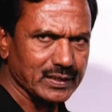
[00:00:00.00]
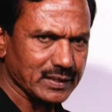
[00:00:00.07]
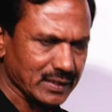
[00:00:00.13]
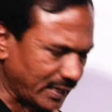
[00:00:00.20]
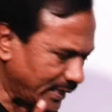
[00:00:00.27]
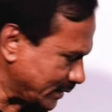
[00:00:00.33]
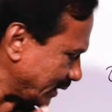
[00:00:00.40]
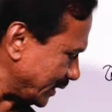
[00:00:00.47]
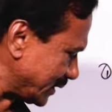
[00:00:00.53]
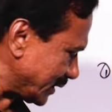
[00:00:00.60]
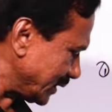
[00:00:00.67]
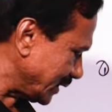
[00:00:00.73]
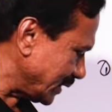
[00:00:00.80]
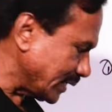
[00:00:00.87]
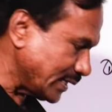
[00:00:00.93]
Like that,
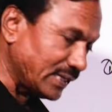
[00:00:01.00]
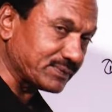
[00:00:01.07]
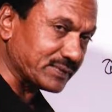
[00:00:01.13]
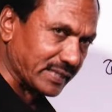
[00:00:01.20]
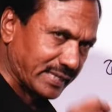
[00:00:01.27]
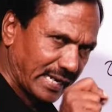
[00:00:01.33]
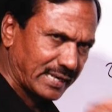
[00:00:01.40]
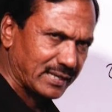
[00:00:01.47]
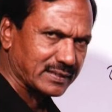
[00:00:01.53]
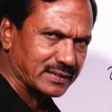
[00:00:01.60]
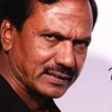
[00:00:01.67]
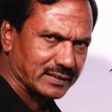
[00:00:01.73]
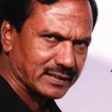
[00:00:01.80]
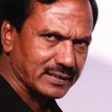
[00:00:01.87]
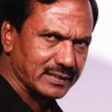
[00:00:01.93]
if the
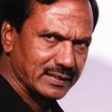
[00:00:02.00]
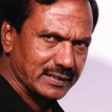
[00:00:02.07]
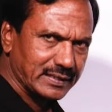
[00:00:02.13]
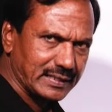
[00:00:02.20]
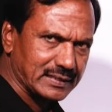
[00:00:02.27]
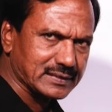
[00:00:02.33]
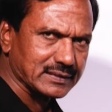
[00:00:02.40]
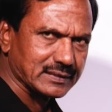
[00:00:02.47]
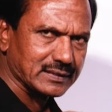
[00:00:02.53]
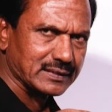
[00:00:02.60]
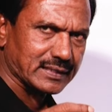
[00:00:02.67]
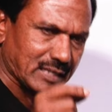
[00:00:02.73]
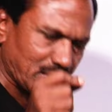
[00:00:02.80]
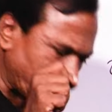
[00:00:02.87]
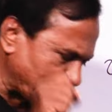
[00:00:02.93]
character is
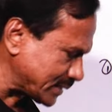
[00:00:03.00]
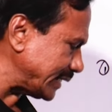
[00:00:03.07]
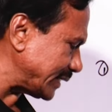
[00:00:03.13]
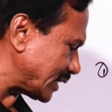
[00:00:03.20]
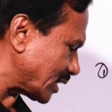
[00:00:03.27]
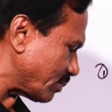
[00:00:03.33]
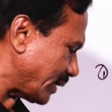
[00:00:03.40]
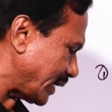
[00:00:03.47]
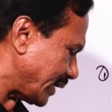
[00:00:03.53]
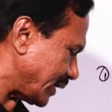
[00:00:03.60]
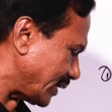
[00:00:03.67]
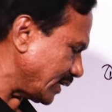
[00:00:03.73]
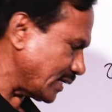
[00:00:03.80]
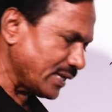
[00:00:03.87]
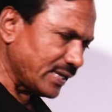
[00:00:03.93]
represented
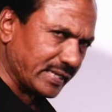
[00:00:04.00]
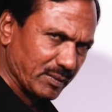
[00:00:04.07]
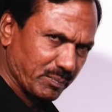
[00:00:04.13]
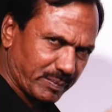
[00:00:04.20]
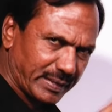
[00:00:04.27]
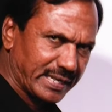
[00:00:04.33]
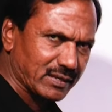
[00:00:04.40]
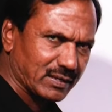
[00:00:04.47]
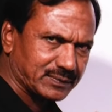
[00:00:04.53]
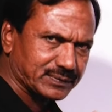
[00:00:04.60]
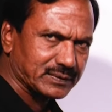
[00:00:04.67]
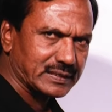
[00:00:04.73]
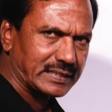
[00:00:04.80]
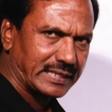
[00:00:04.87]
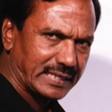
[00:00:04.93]
by a pair
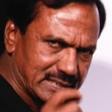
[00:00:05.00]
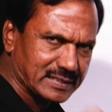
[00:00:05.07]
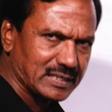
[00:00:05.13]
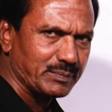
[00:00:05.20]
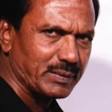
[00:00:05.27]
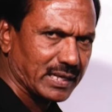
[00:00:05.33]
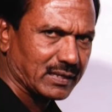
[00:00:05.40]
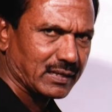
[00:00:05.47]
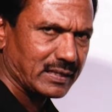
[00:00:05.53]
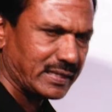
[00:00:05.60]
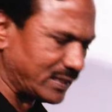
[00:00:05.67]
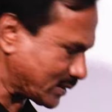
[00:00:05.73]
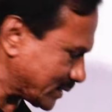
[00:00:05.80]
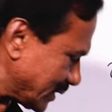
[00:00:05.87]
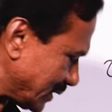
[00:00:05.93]
of dissimilar
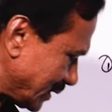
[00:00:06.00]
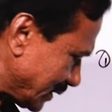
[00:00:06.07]
alleles,